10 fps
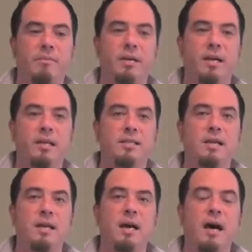
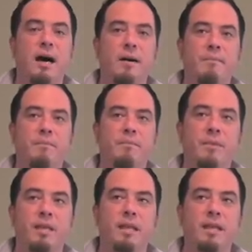because
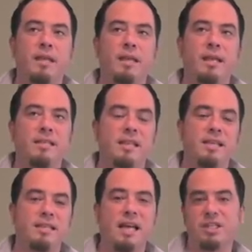
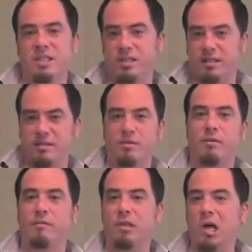it's not just this
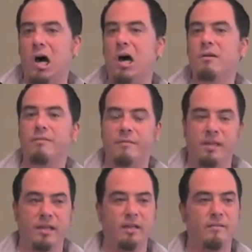sort of long
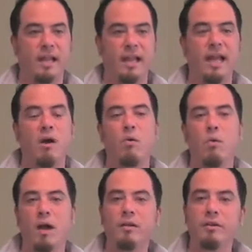feeling of like how
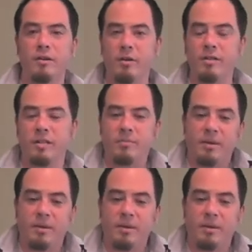well you know each other,